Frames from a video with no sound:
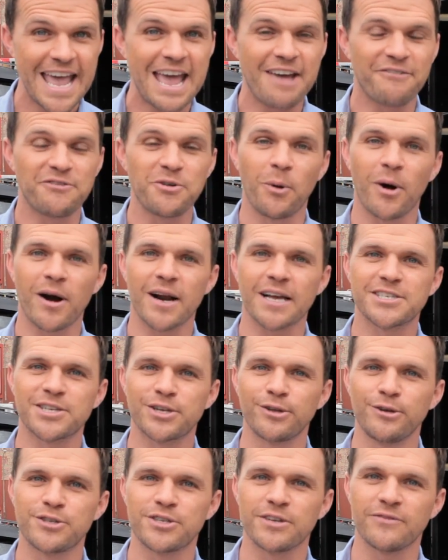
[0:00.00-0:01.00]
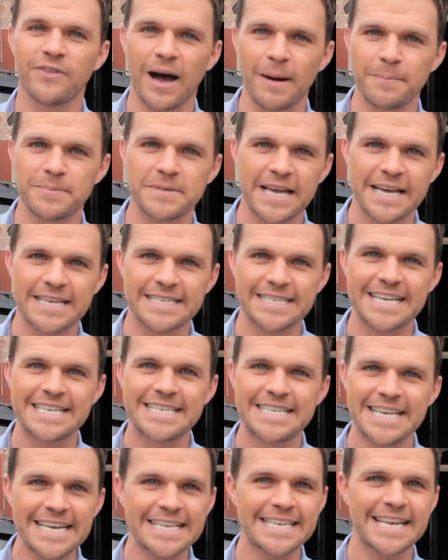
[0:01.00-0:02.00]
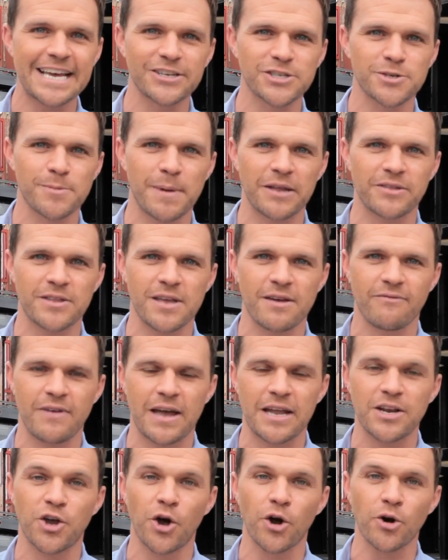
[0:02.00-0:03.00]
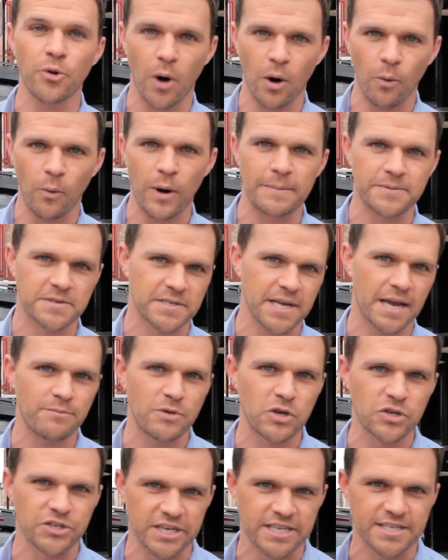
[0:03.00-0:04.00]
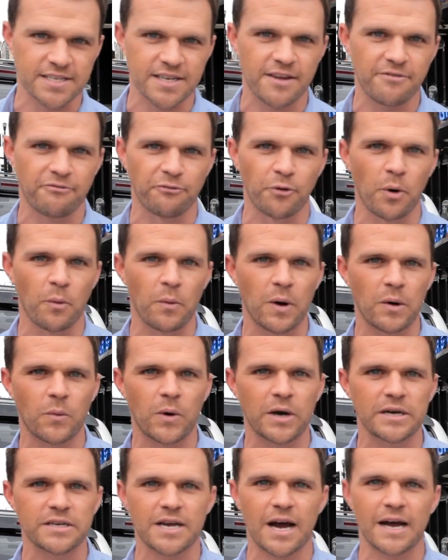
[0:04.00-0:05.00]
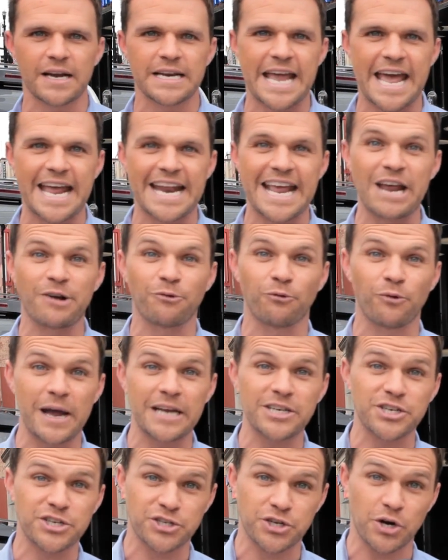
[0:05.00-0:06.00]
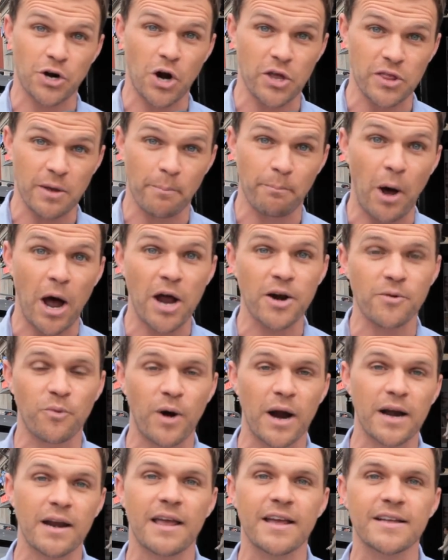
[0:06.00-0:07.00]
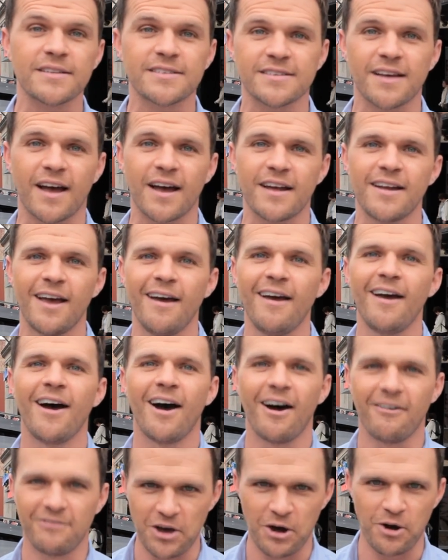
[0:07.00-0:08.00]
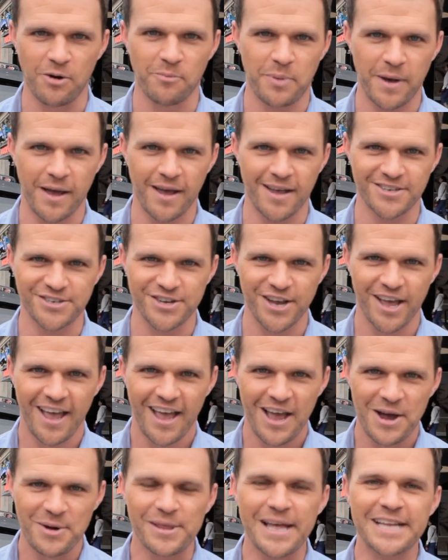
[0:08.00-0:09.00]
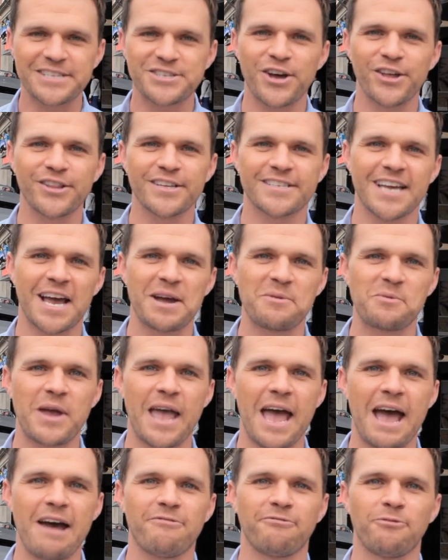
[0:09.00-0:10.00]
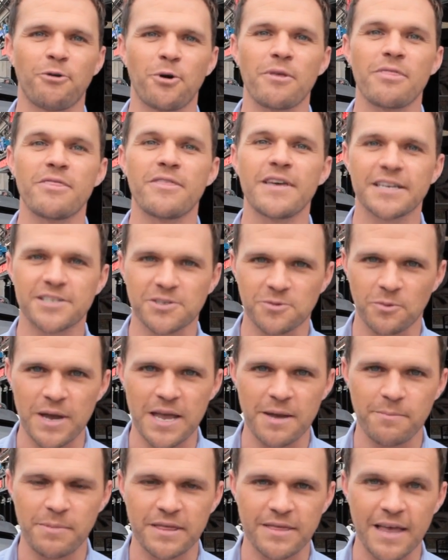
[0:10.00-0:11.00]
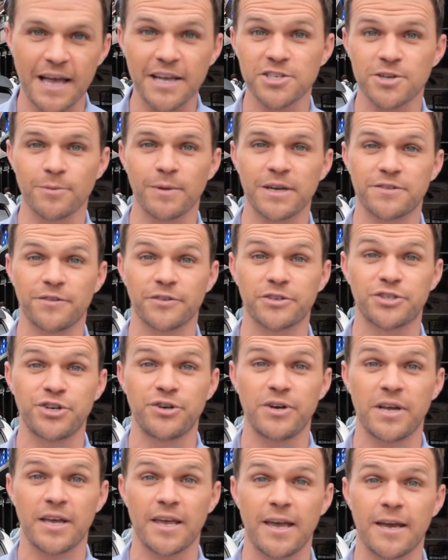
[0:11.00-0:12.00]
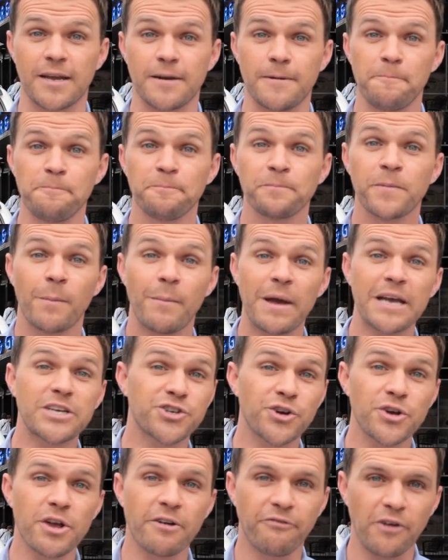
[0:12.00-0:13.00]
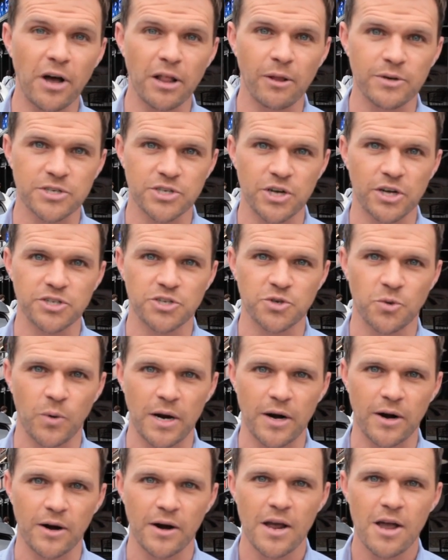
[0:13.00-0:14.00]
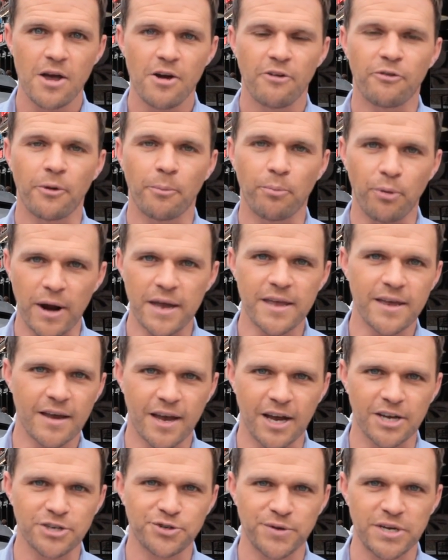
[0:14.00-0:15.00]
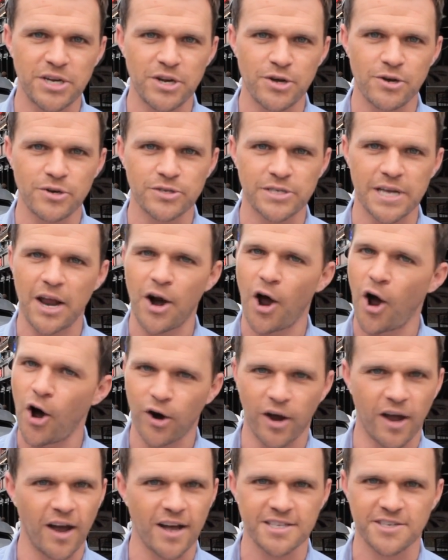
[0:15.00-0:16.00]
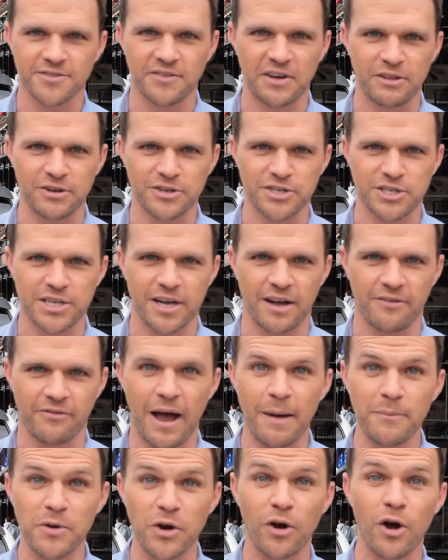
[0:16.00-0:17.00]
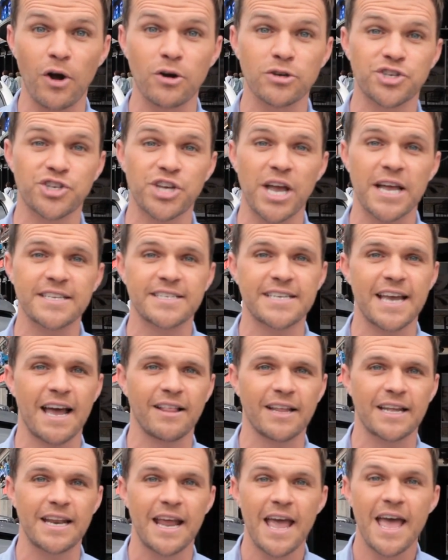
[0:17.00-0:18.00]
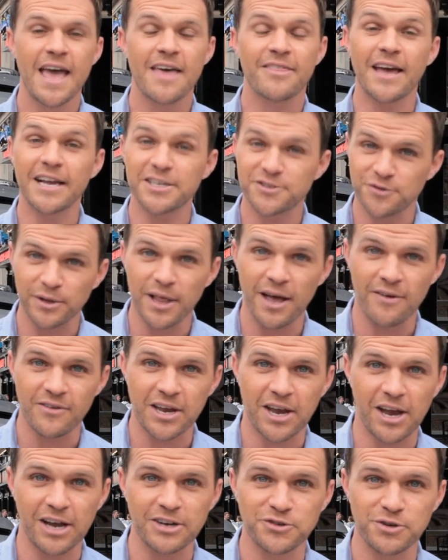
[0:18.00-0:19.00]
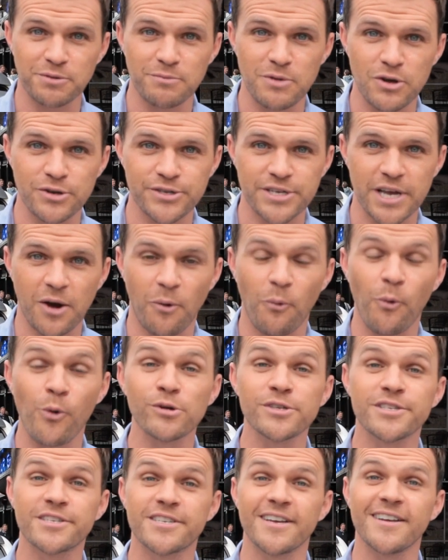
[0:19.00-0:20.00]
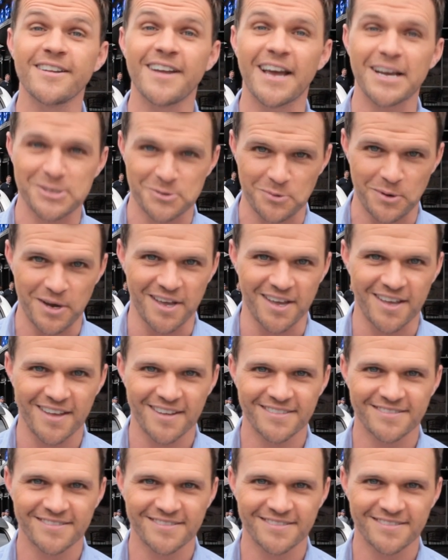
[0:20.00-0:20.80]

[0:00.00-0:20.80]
If you want exclusive updates and details about the event, go to our website, musiccity411.net, and register on the bottom right-hand side of the homepage. Well, that's all the time we have for this week, but thanks so much for tuning in. Make sure you follow us on Twitter for breaking country news and all kinds of other stuff. I'm your host, Shane Tallant. Thanks for loving country music. We'll see you next week.